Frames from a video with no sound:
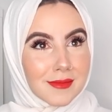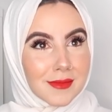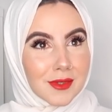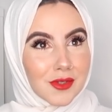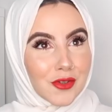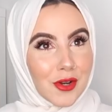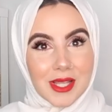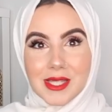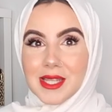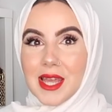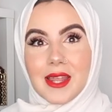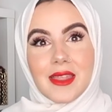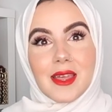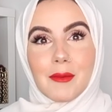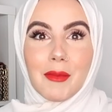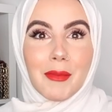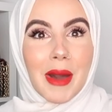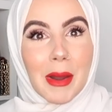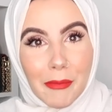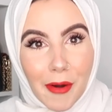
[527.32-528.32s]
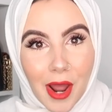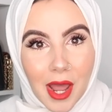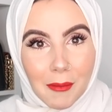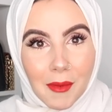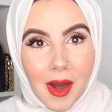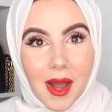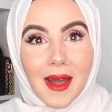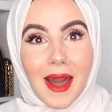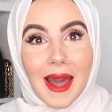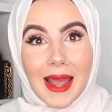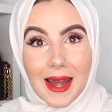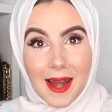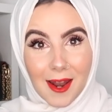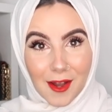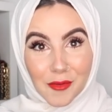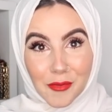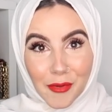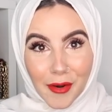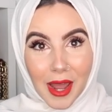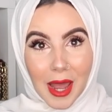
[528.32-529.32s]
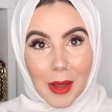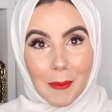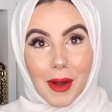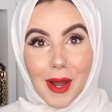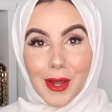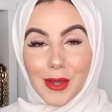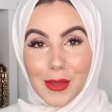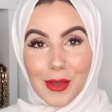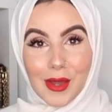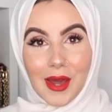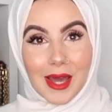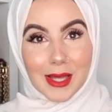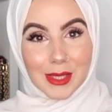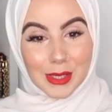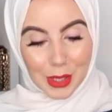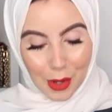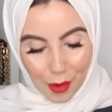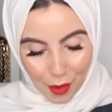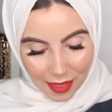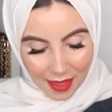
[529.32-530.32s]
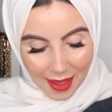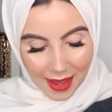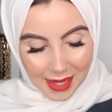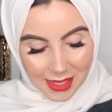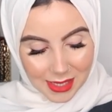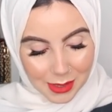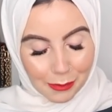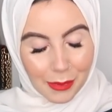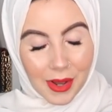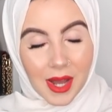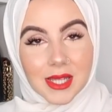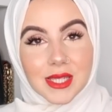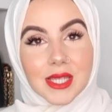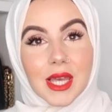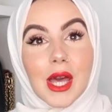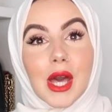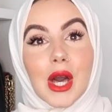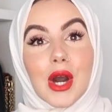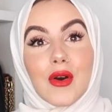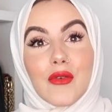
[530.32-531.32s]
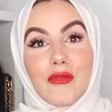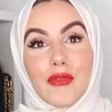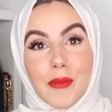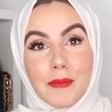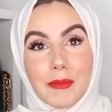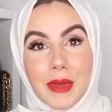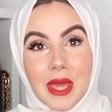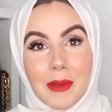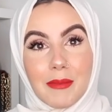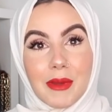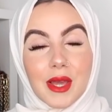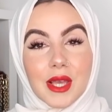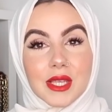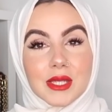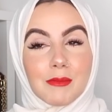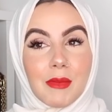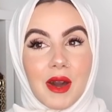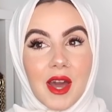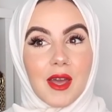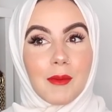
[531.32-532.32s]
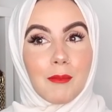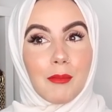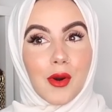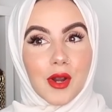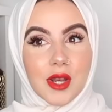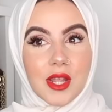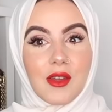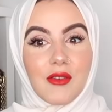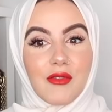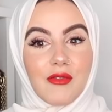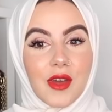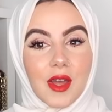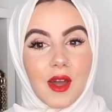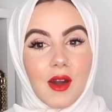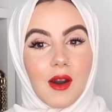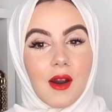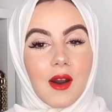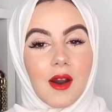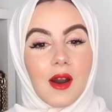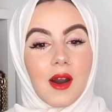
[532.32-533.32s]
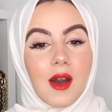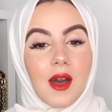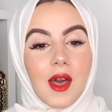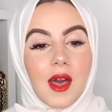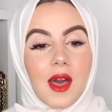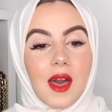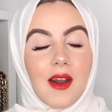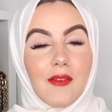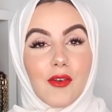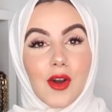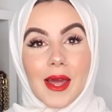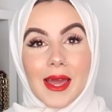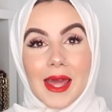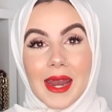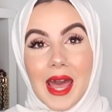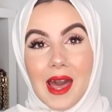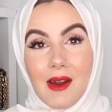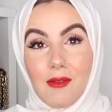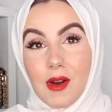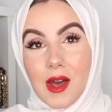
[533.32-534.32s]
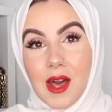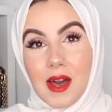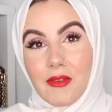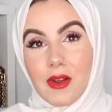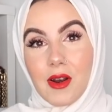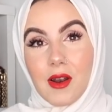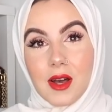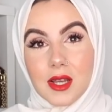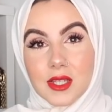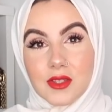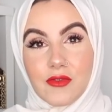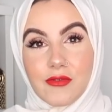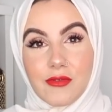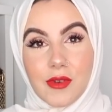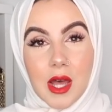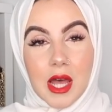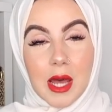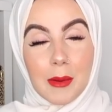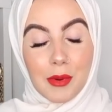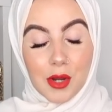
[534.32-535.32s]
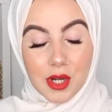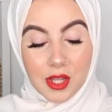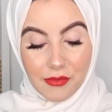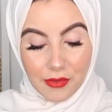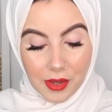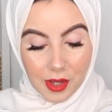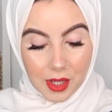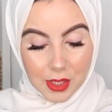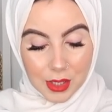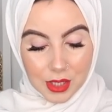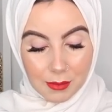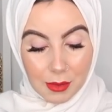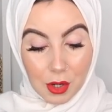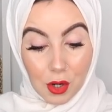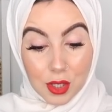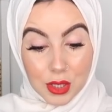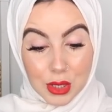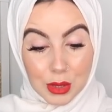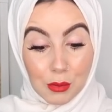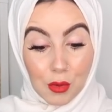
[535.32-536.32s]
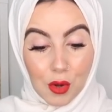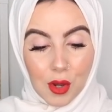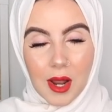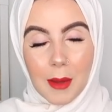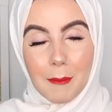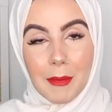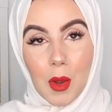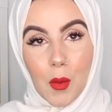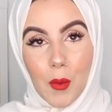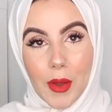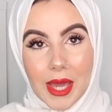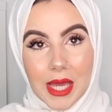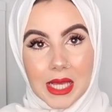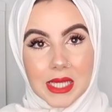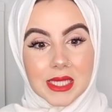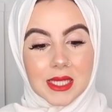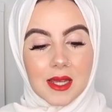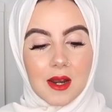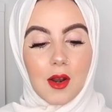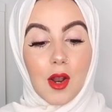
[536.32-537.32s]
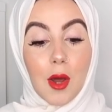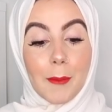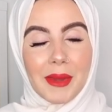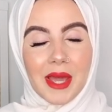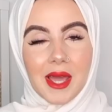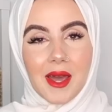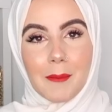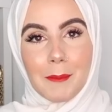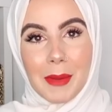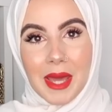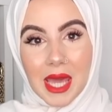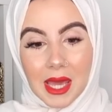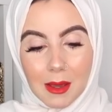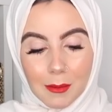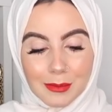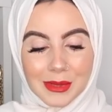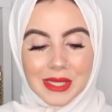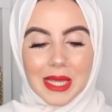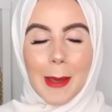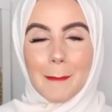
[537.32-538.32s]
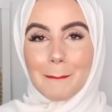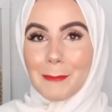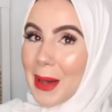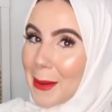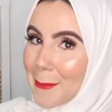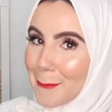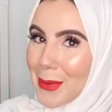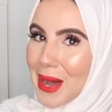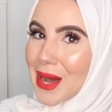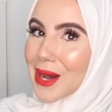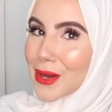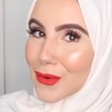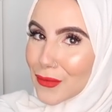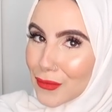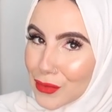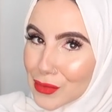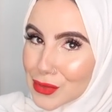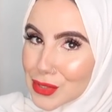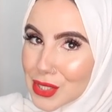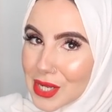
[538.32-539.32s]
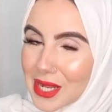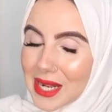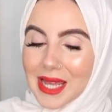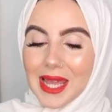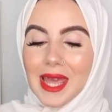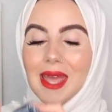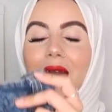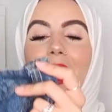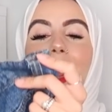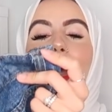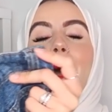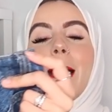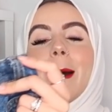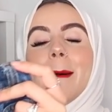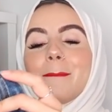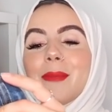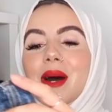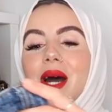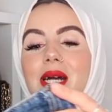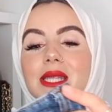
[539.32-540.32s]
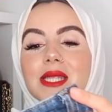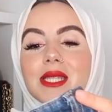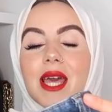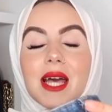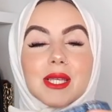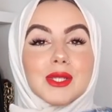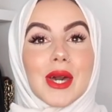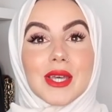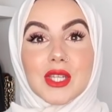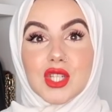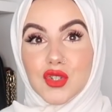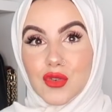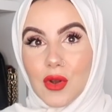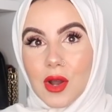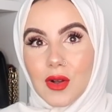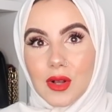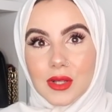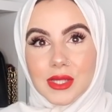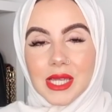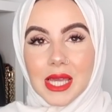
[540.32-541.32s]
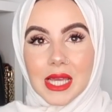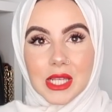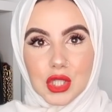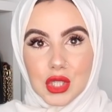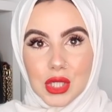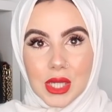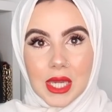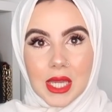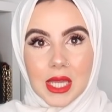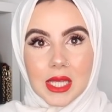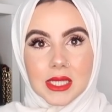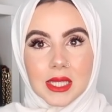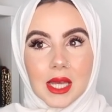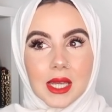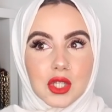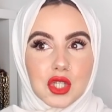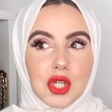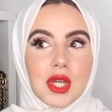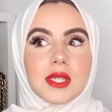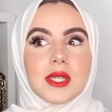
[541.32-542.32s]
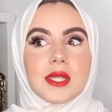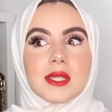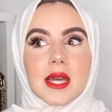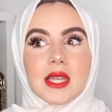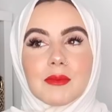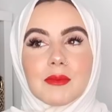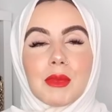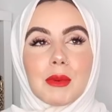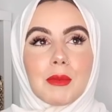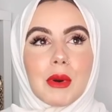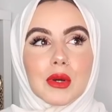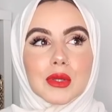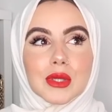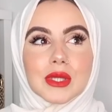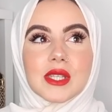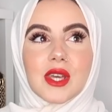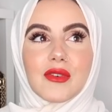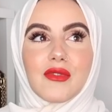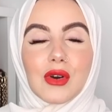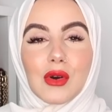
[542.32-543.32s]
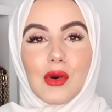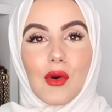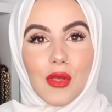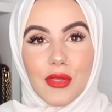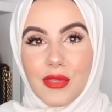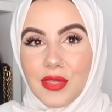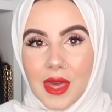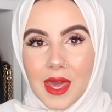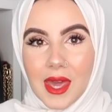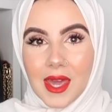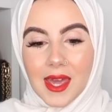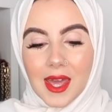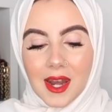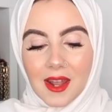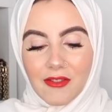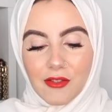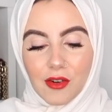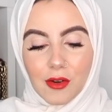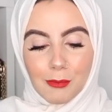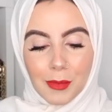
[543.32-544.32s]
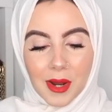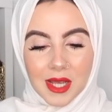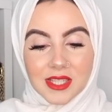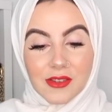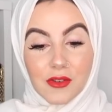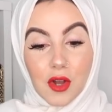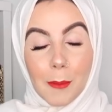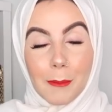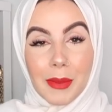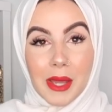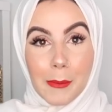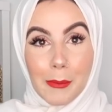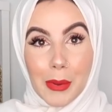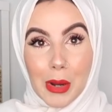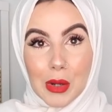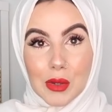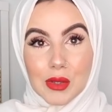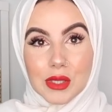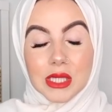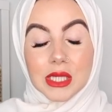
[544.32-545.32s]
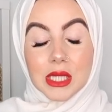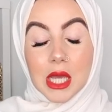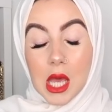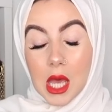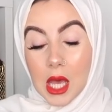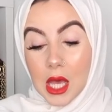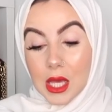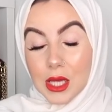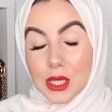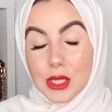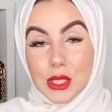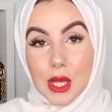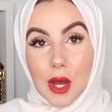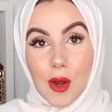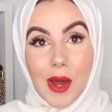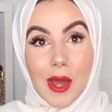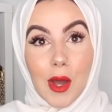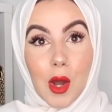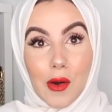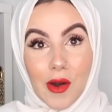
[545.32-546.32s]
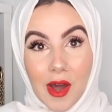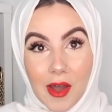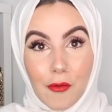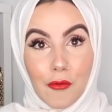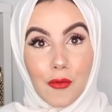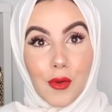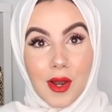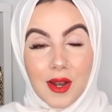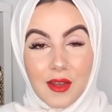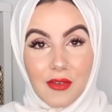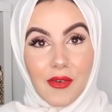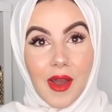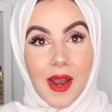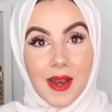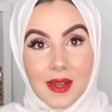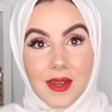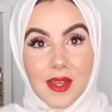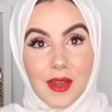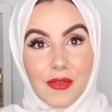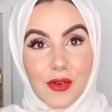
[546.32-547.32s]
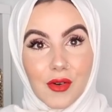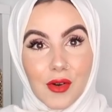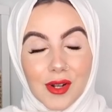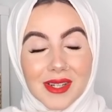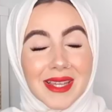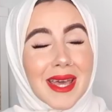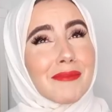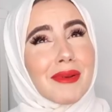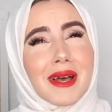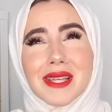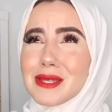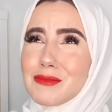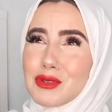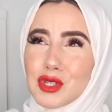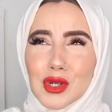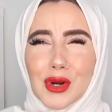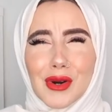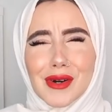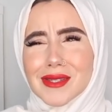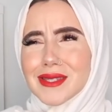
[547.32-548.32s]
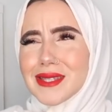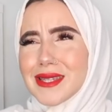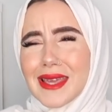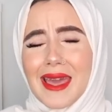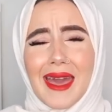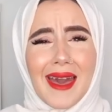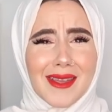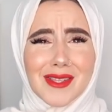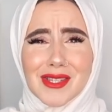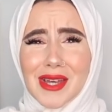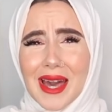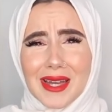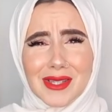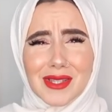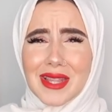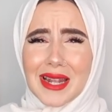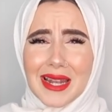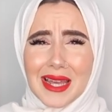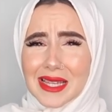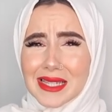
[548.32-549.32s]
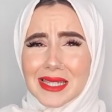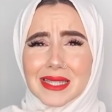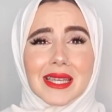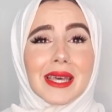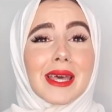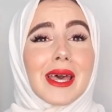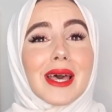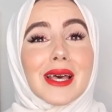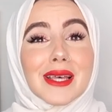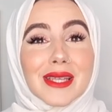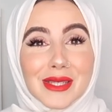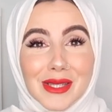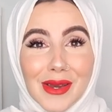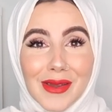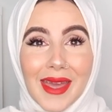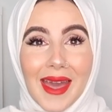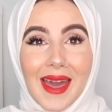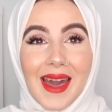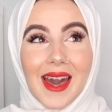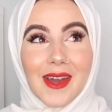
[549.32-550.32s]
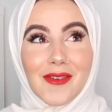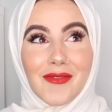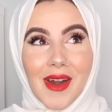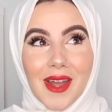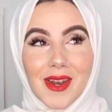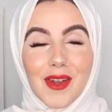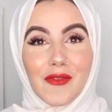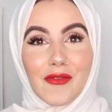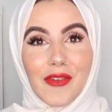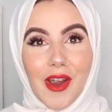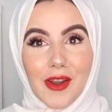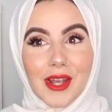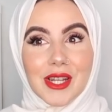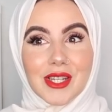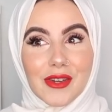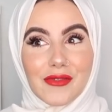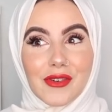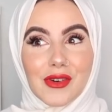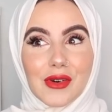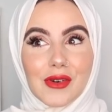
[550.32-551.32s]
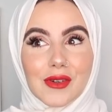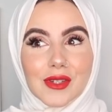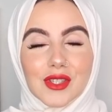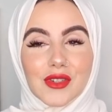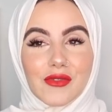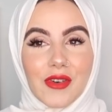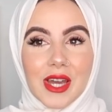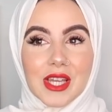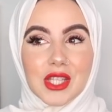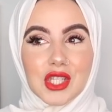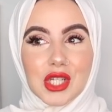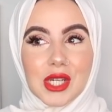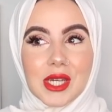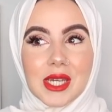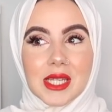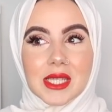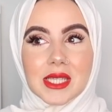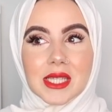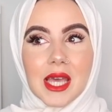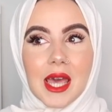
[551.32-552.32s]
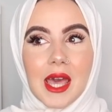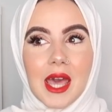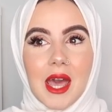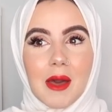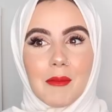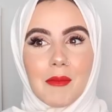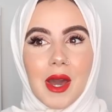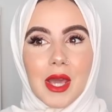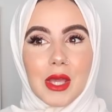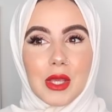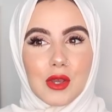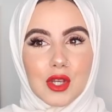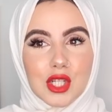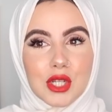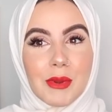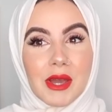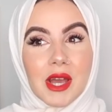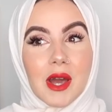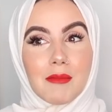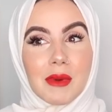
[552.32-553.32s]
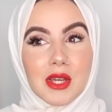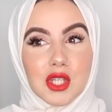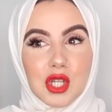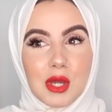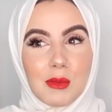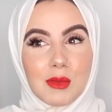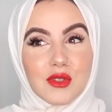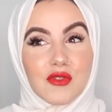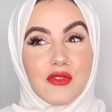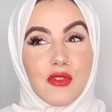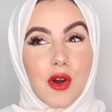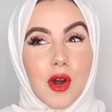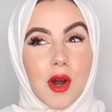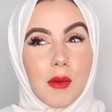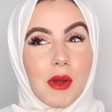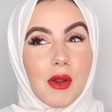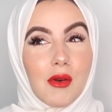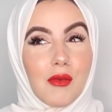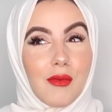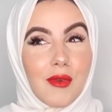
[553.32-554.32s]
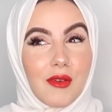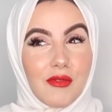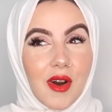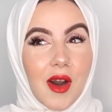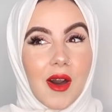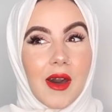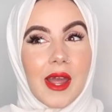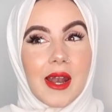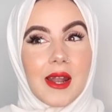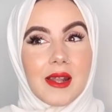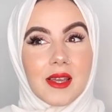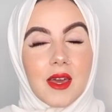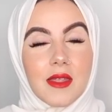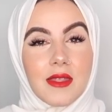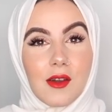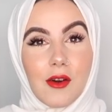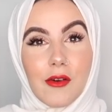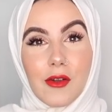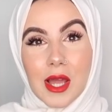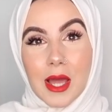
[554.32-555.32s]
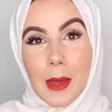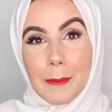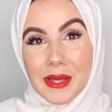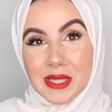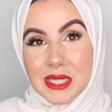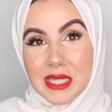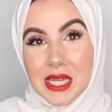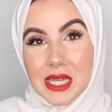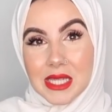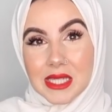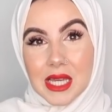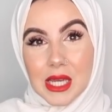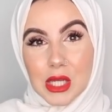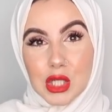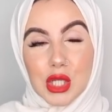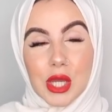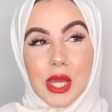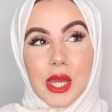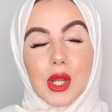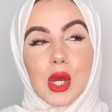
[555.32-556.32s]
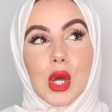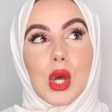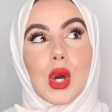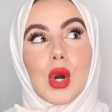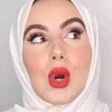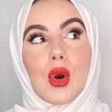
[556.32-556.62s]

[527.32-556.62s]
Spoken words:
trying to say anything about Primark. I love Primark, you guys know that. But for me, because my body figure, I've got like an hourglass body figure, so I'm a lot smaller in my waist and a lot bigger in my hips and bum, unfortunately. But yeah, so I struggle to get jeans. Like, jeans is the most difficult thing, and plus I've got big bones, so I really find it difficult. And plus I'm short, yeah, to add to the list. So yeah, I find it very difficult to find jeans. I usually pick up my jeans from River Island, because they go like a petite section,